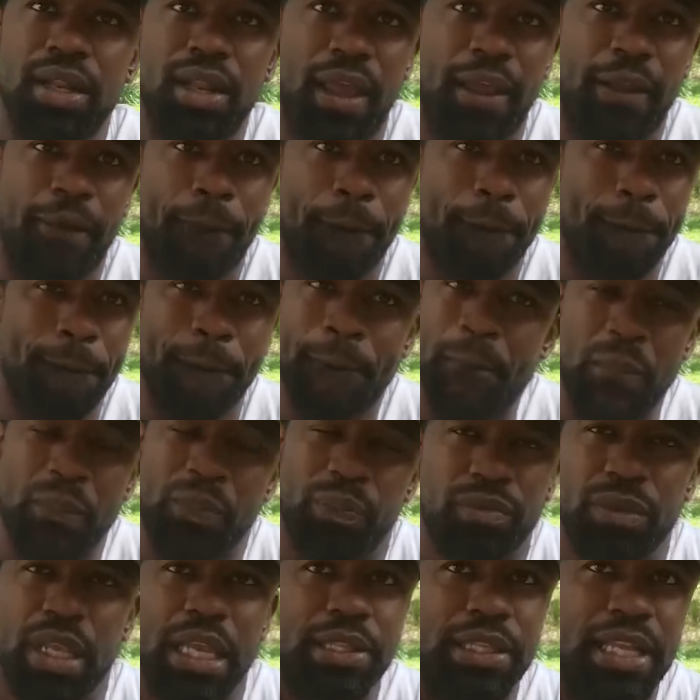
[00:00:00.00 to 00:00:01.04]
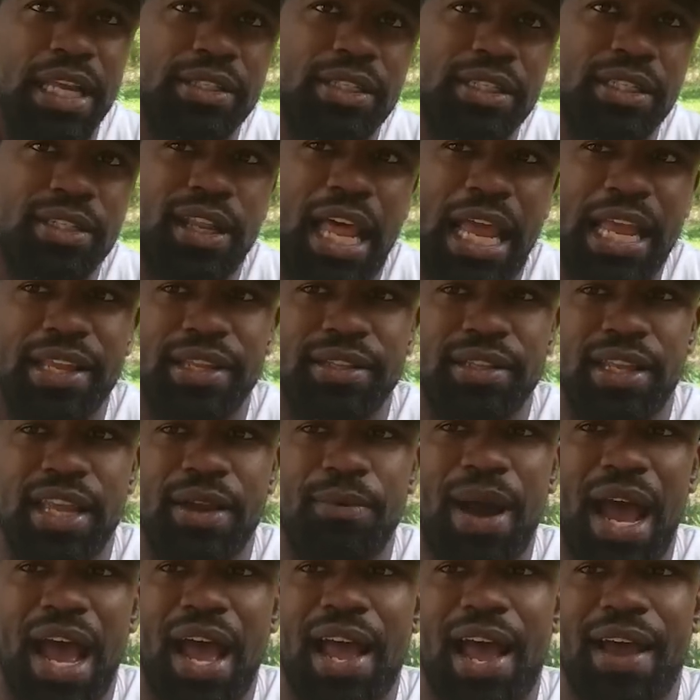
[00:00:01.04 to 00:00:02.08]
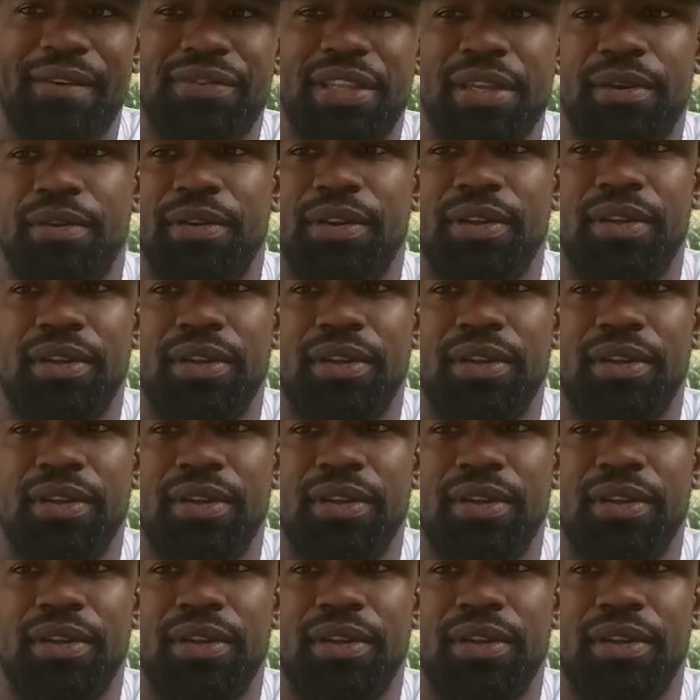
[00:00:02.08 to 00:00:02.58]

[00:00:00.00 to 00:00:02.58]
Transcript: Like it doesn't like it would have to.